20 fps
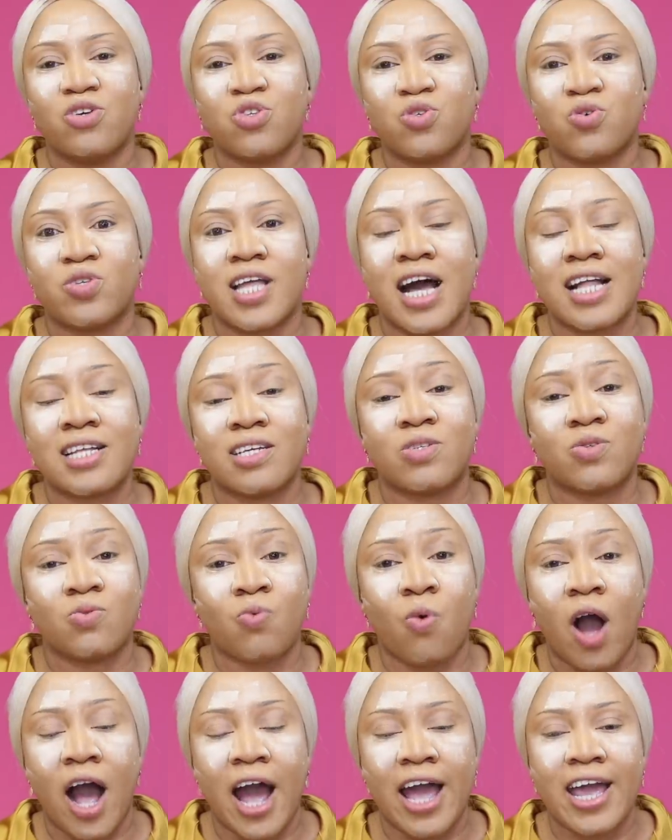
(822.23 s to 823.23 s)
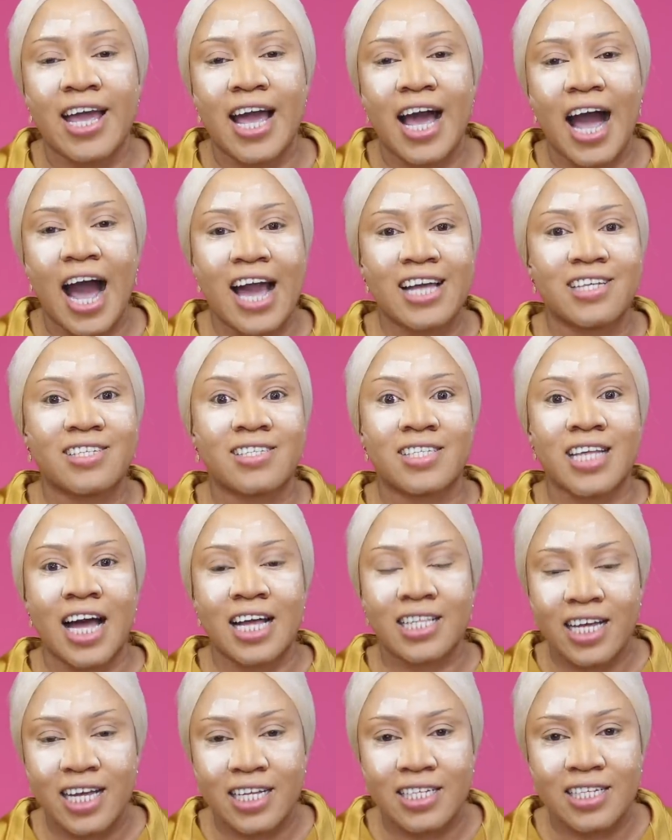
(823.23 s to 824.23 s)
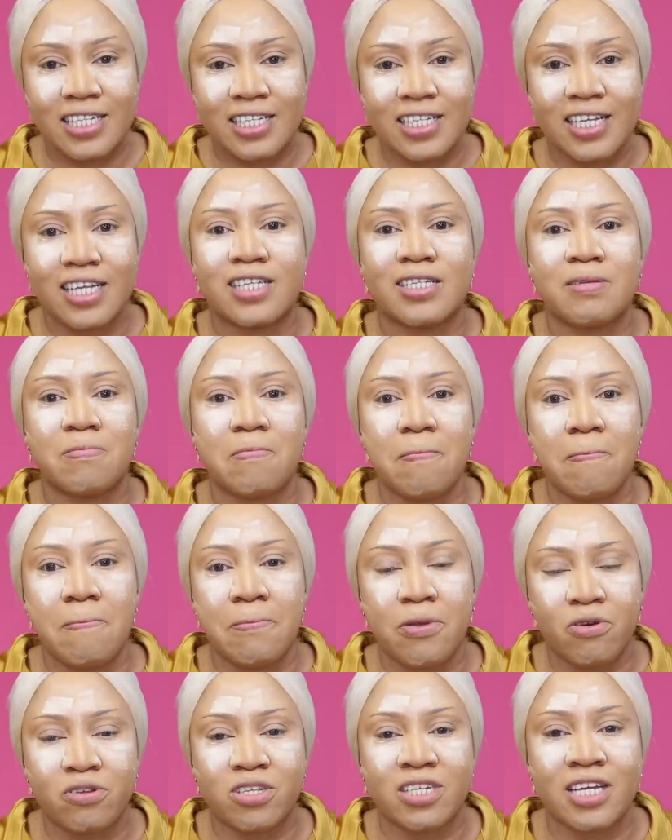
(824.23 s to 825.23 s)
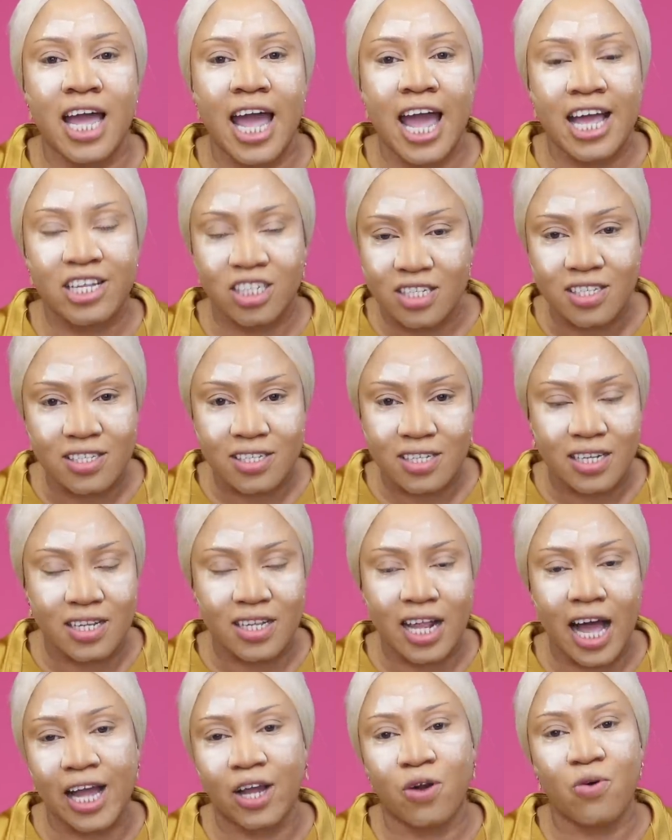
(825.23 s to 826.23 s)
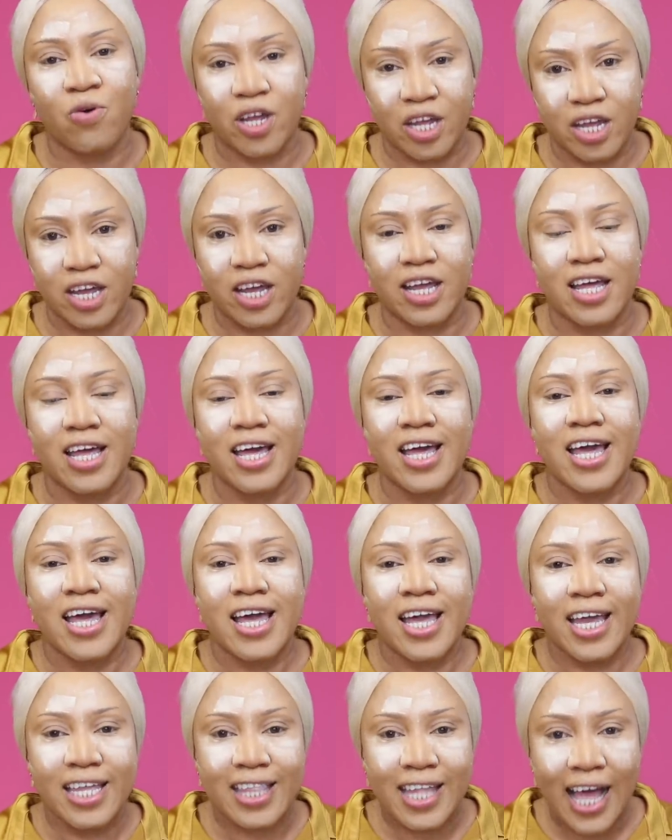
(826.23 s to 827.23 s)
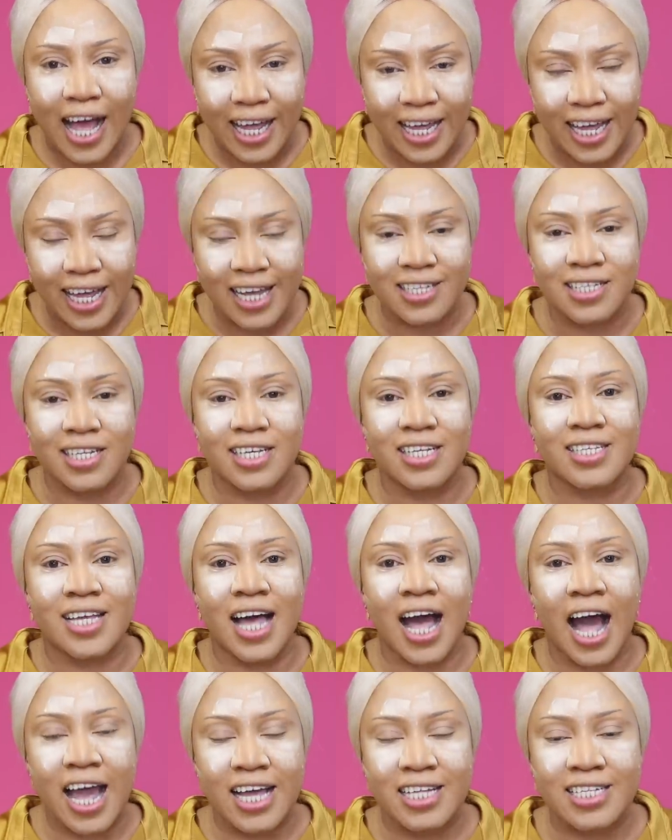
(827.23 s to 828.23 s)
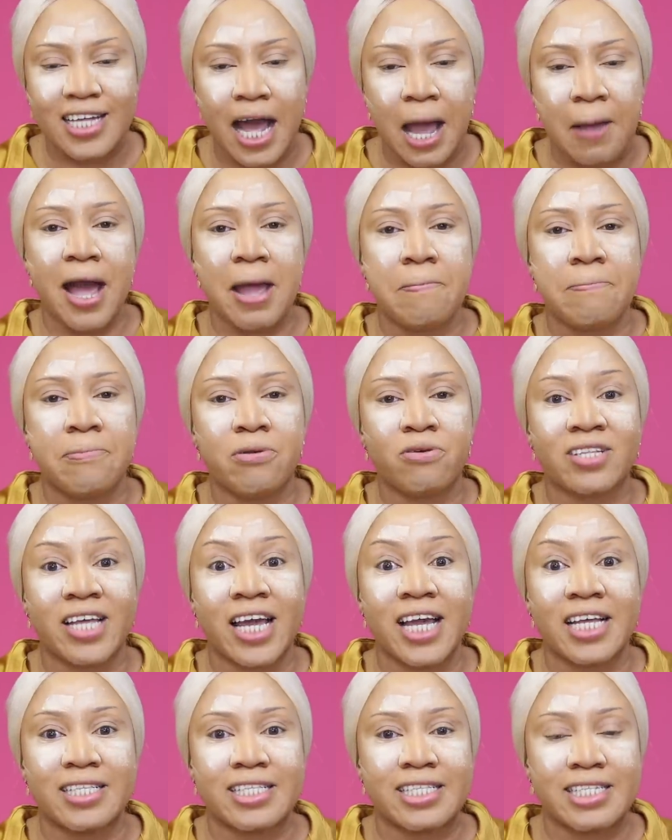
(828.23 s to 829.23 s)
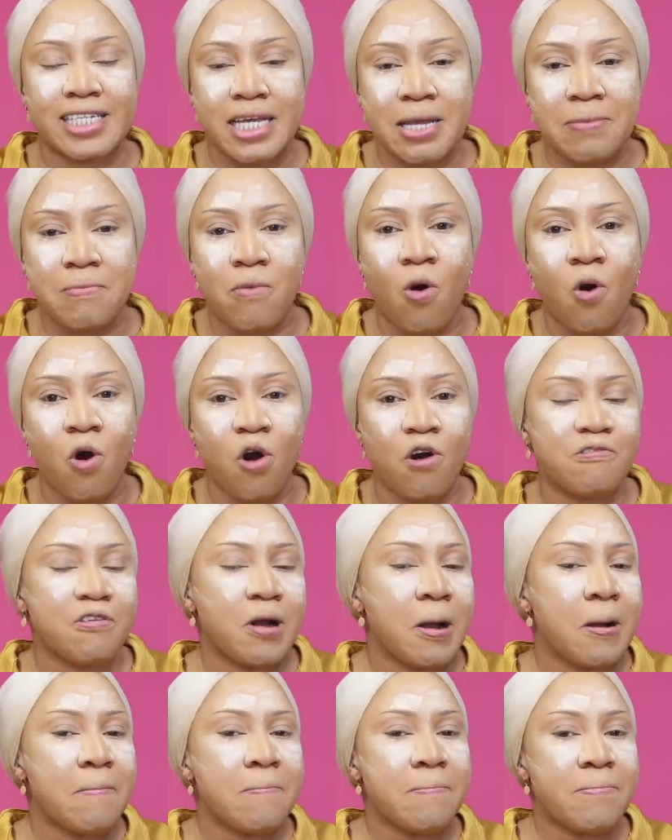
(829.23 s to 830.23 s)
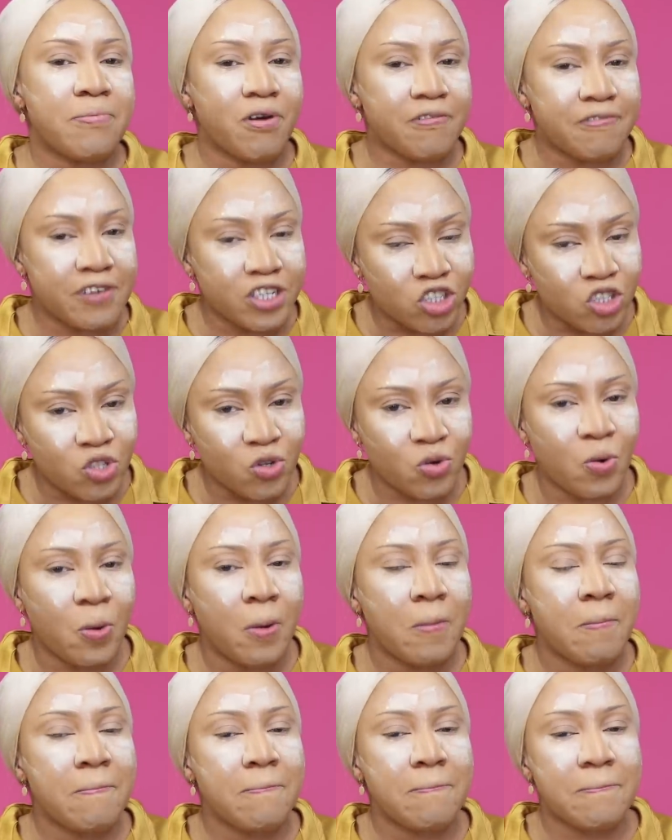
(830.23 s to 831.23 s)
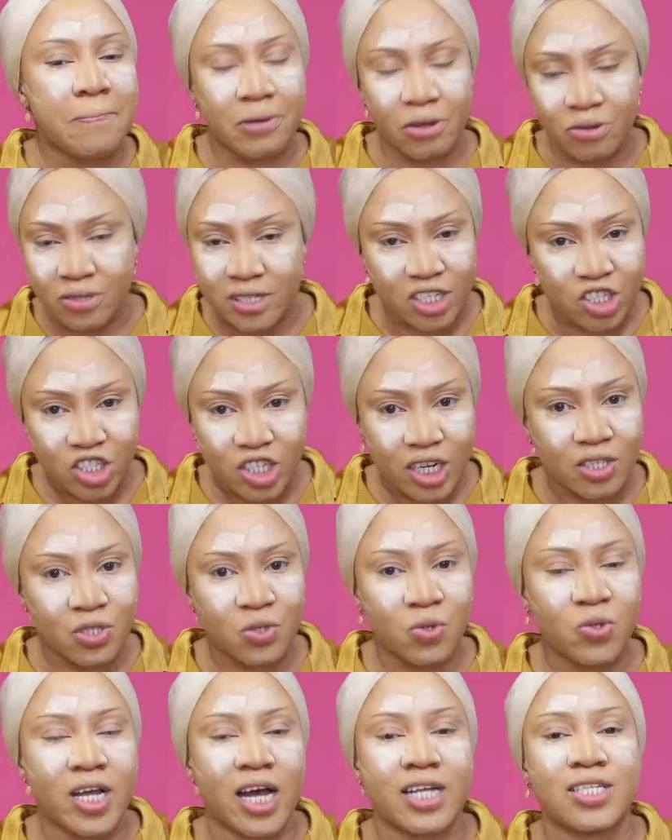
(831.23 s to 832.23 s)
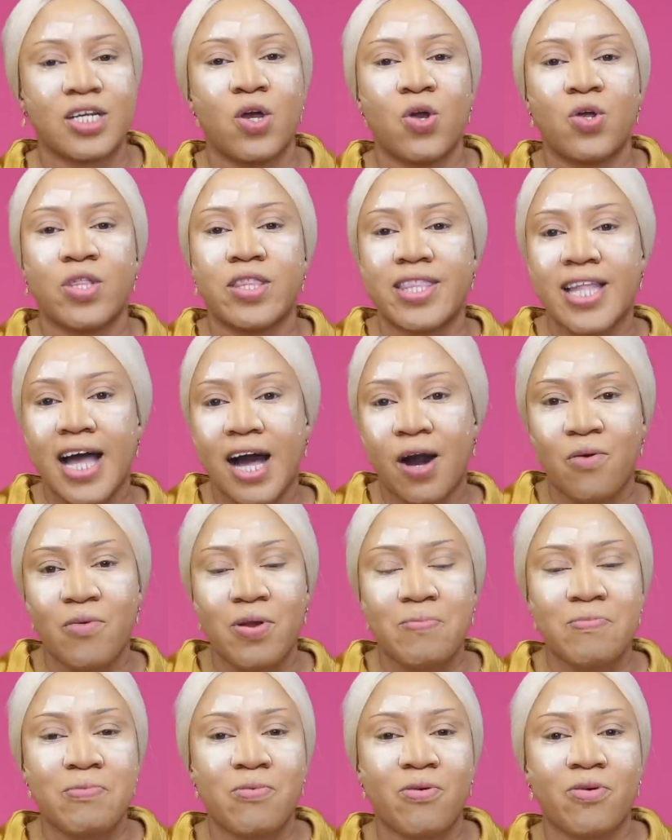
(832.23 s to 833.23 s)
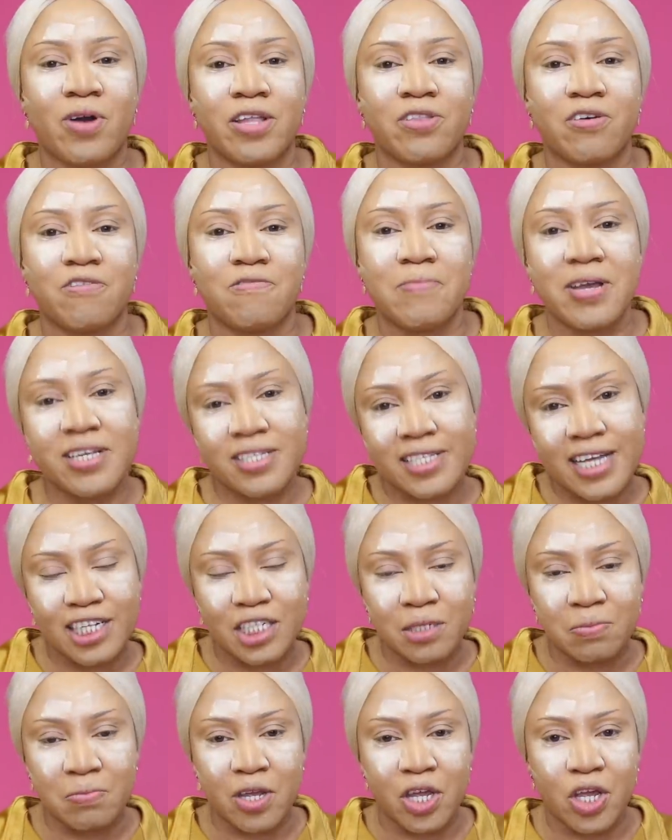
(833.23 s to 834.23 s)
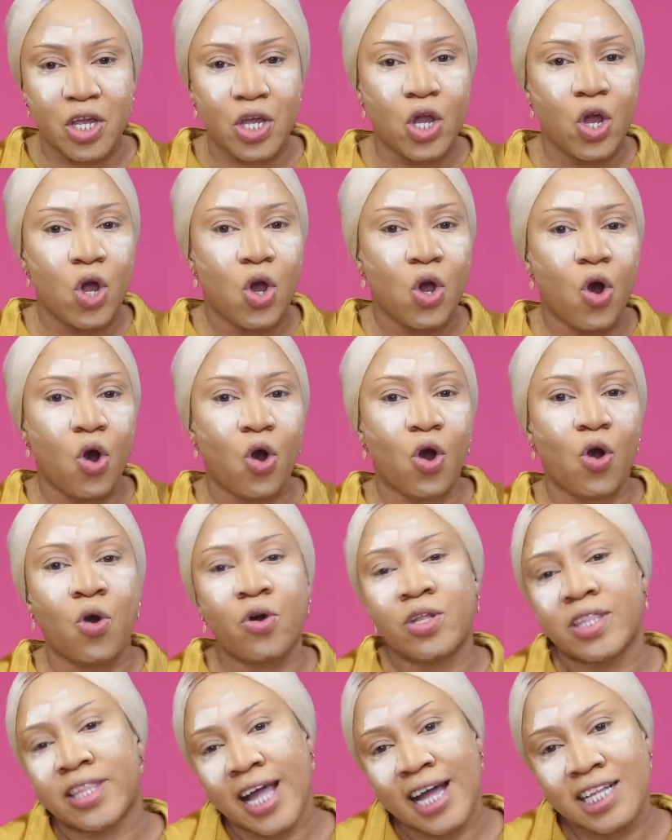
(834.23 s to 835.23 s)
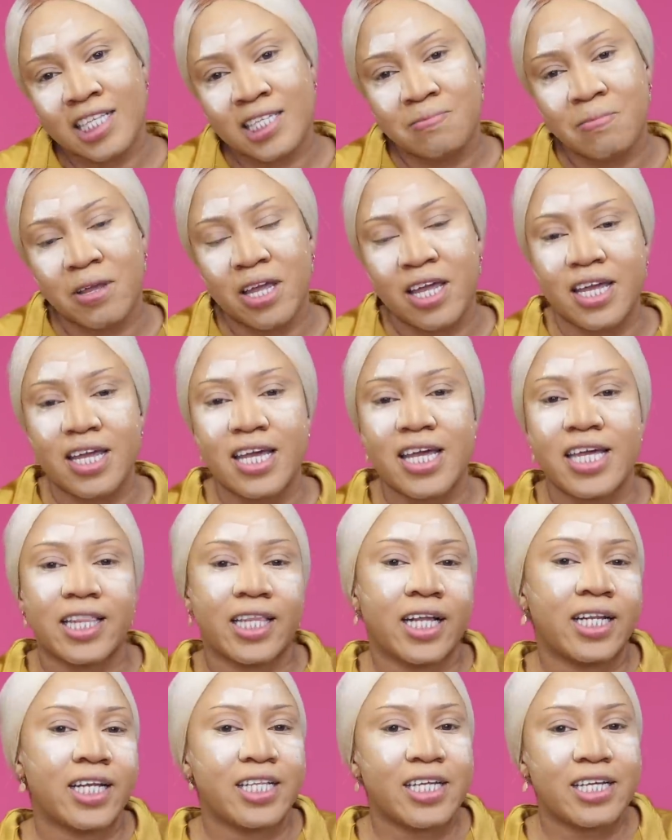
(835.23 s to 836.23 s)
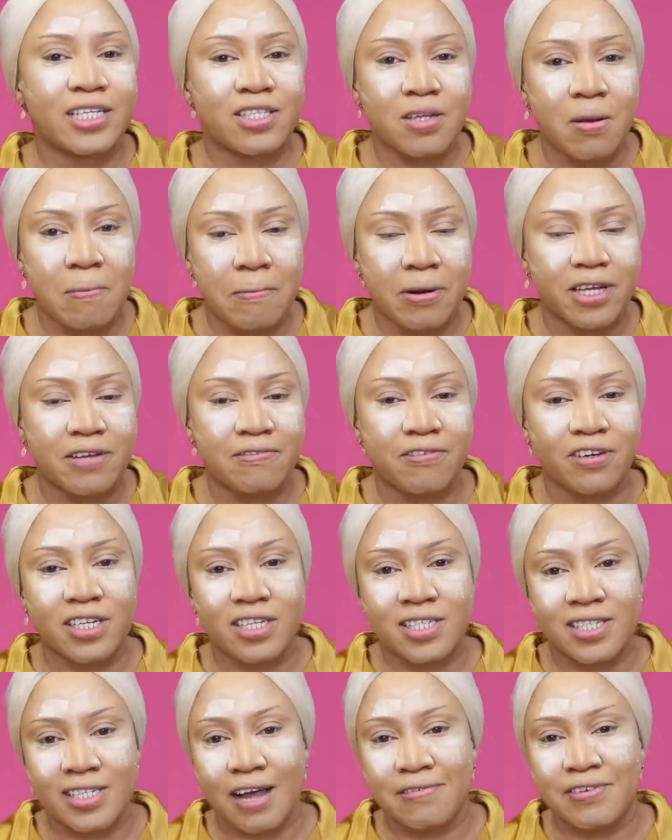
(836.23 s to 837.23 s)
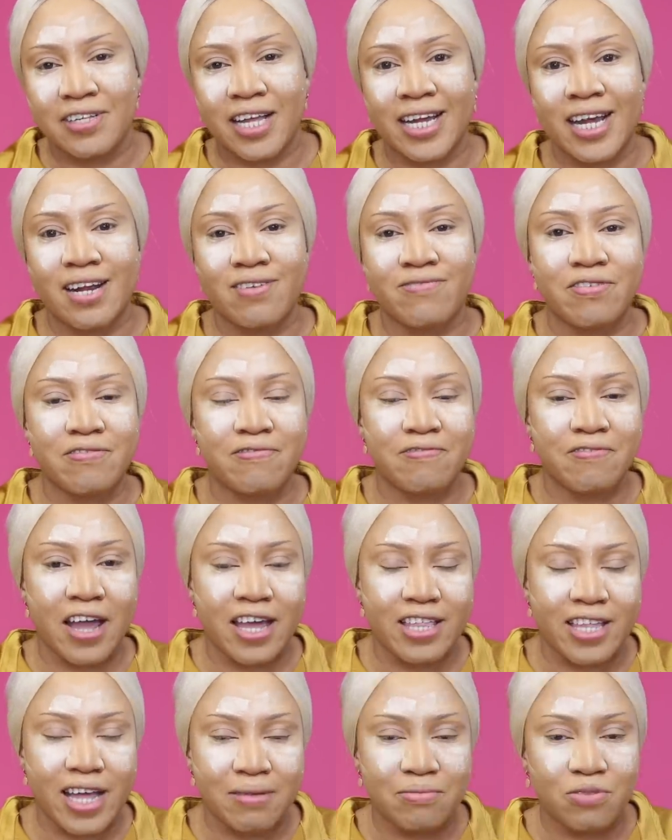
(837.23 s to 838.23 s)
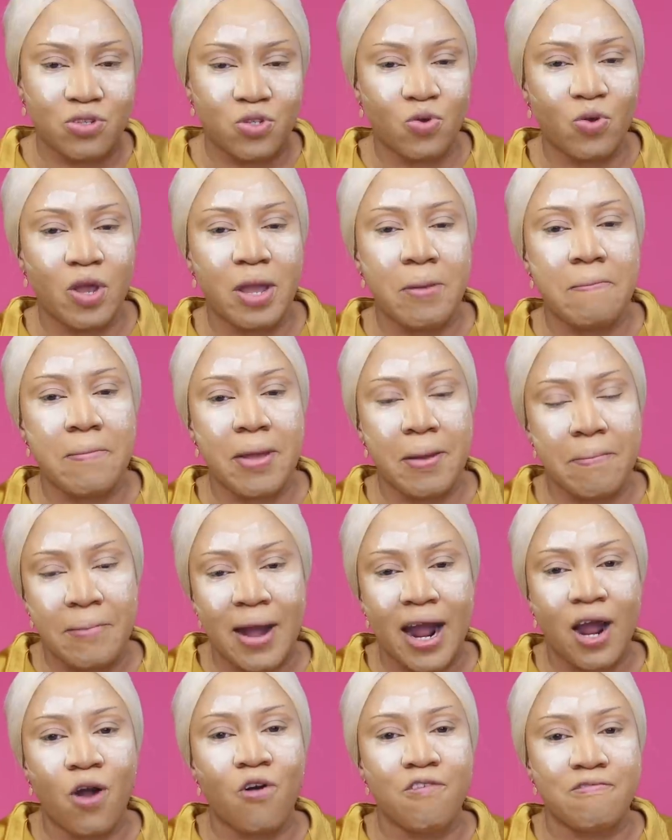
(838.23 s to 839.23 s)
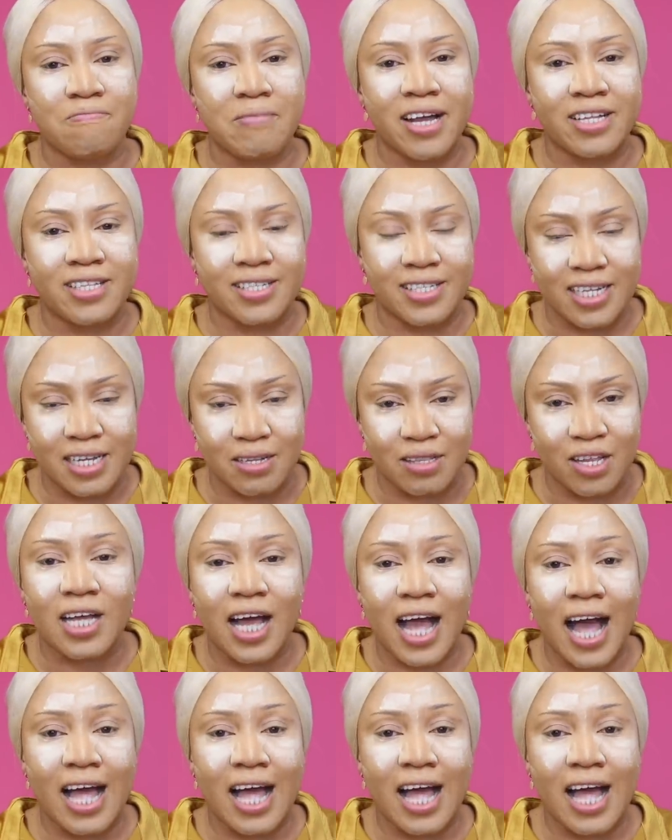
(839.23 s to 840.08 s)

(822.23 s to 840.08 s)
So that is why I started this beauty agency. Like, okay, in that case, it's high time I build a team of professional beauticians so that now when people kind of message me or contact me that they need somebody for this service, I can refer them to a member of my team.